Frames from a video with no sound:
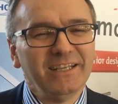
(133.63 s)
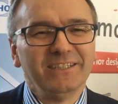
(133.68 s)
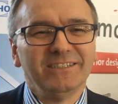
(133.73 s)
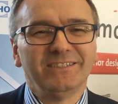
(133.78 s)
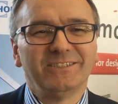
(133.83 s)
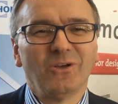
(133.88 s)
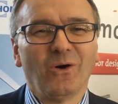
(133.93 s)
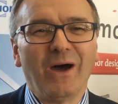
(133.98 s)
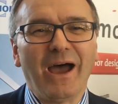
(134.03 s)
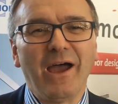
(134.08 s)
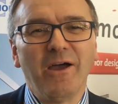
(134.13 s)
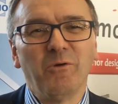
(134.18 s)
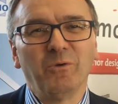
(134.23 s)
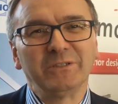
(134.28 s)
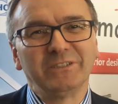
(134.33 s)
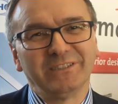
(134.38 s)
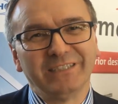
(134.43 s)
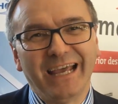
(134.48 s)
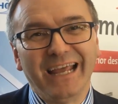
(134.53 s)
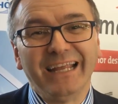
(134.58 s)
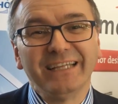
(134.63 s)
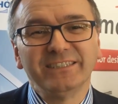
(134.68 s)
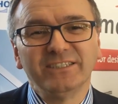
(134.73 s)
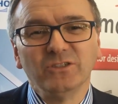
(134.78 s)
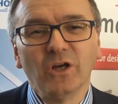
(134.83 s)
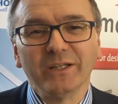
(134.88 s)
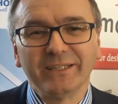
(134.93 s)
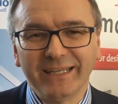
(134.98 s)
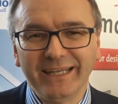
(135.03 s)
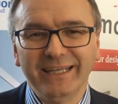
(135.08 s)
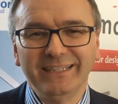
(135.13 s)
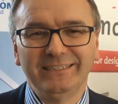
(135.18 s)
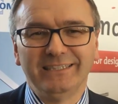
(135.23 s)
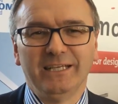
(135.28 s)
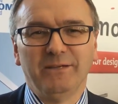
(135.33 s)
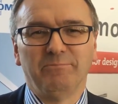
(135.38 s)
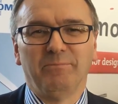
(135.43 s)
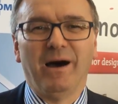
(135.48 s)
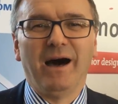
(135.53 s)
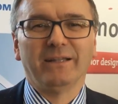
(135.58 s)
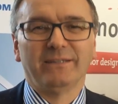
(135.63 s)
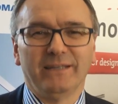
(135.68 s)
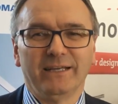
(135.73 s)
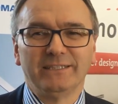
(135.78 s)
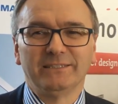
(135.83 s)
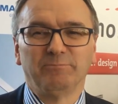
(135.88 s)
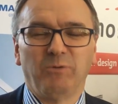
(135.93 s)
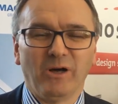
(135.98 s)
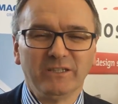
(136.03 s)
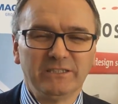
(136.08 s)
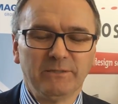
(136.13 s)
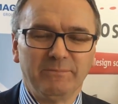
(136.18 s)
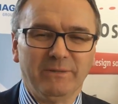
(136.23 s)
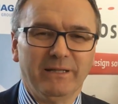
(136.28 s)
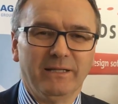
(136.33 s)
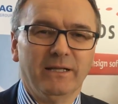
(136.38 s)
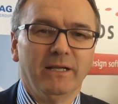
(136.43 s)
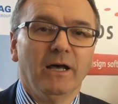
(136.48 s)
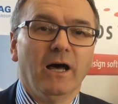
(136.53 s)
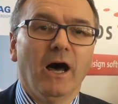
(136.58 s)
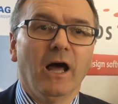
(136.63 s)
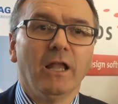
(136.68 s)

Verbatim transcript: So I would say it's not easy, but it's possible.